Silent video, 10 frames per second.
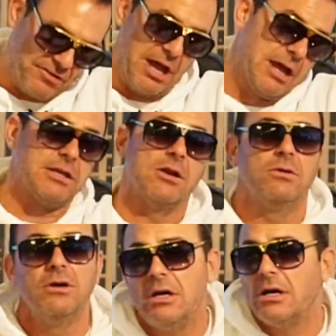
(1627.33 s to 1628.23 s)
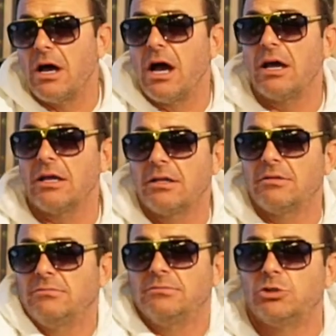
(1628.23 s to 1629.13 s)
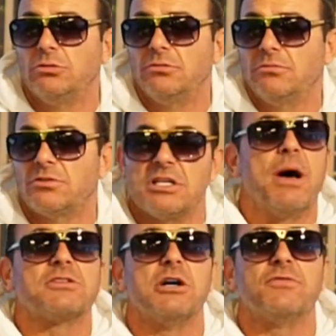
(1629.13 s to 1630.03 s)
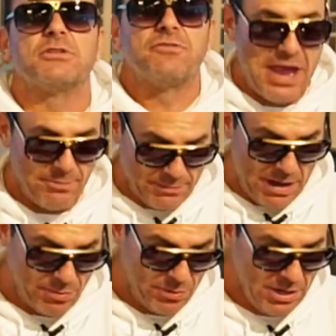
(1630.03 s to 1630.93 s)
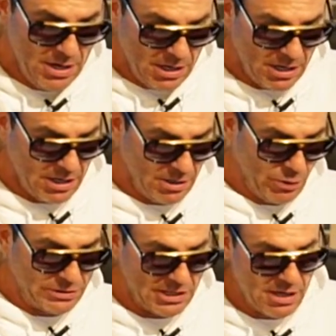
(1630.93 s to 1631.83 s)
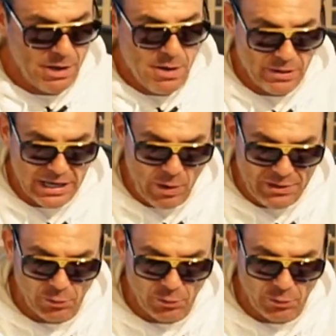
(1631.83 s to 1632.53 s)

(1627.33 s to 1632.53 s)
I, you know, I see myself as a family member mm -hmm. uh, with them. But anyway, J.